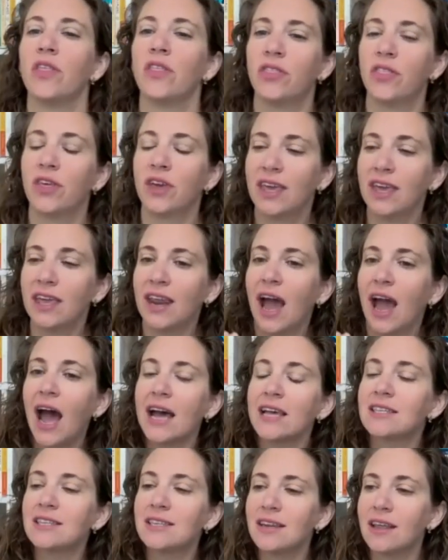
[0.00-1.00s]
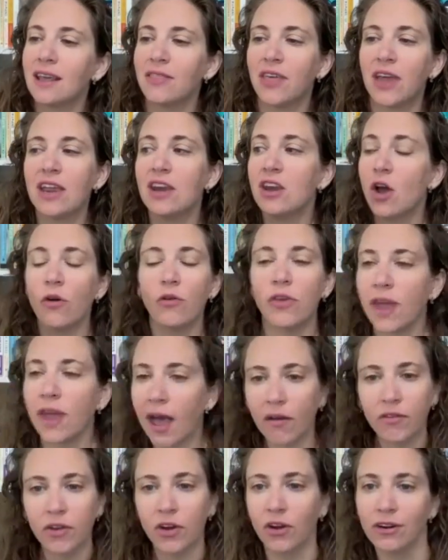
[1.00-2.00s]
The kid they know they
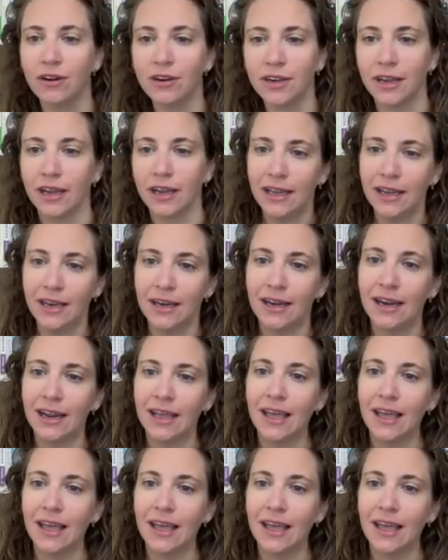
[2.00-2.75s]
haven't earned it.